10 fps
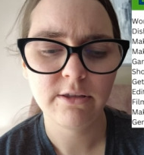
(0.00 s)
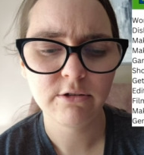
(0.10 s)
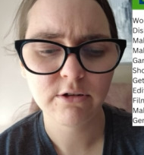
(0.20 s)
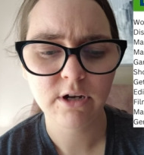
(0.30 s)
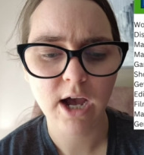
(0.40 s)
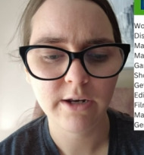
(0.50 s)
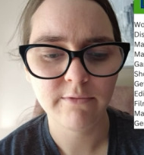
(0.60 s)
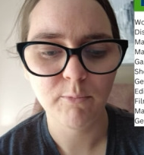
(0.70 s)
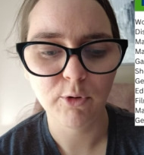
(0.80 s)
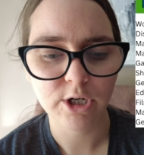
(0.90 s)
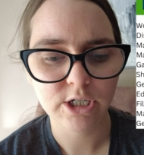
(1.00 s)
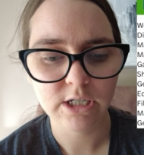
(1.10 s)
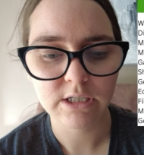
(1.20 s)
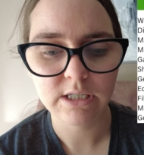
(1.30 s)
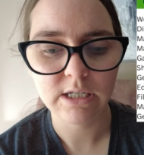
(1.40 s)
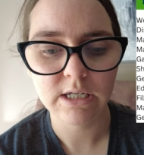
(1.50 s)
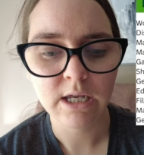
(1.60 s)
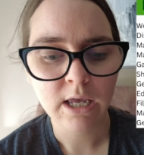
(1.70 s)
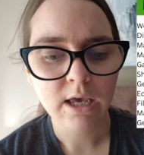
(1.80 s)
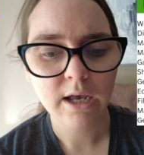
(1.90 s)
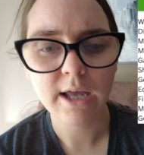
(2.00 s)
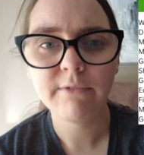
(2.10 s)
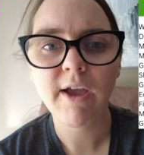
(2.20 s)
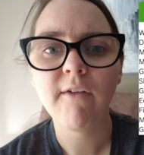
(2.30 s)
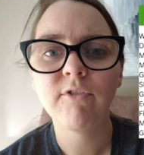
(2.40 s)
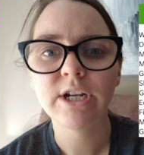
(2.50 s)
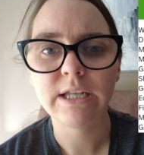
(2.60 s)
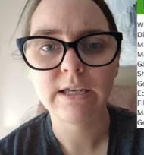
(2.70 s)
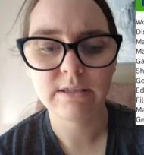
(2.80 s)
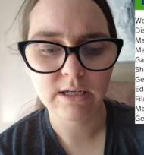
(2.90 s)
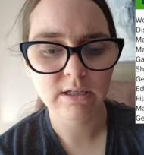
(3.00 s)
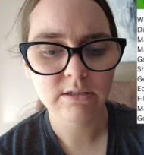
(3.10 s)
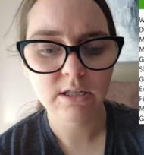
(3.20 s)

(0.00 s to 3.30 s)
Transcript: These are kind of more just the kind of everyday things.